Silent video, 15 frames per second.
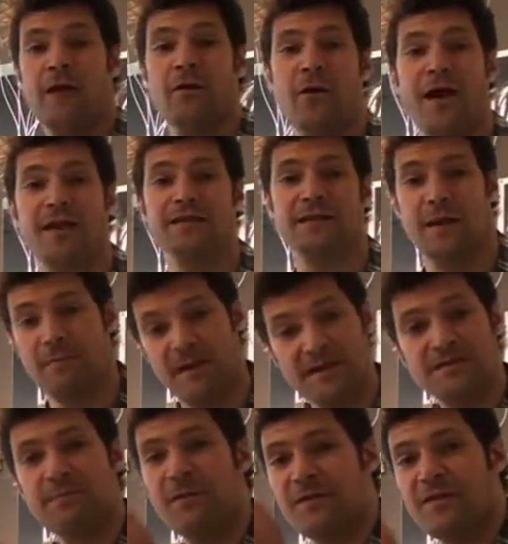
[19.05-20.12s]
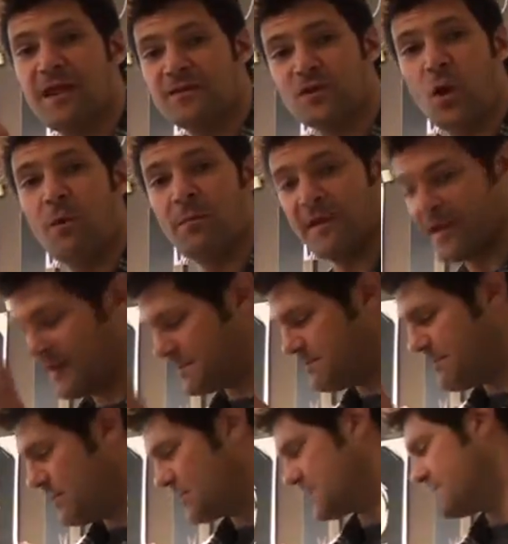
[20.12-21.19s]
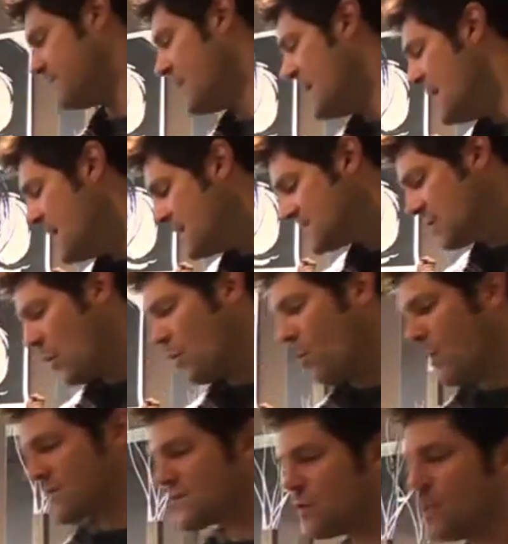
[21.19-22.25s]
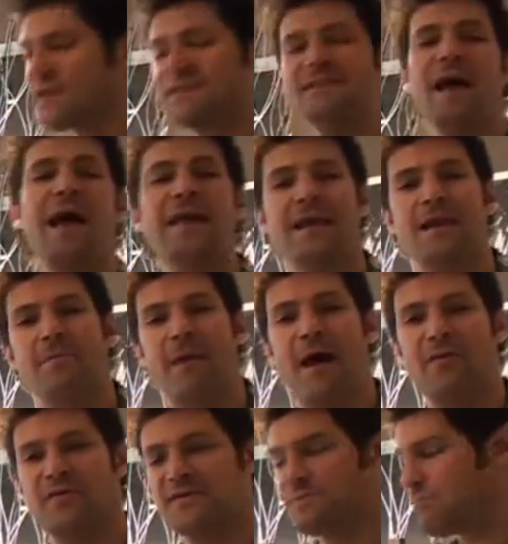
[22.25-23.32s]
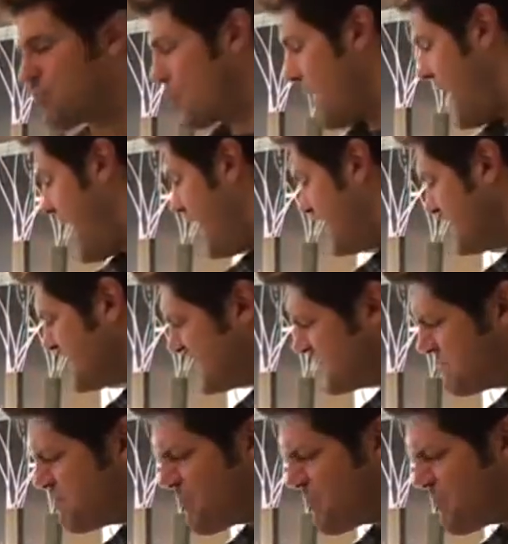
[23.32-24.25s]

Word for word: I don't know how to say it, but, it's, but they told me it's MJUS. So what's so exciting about this brand is these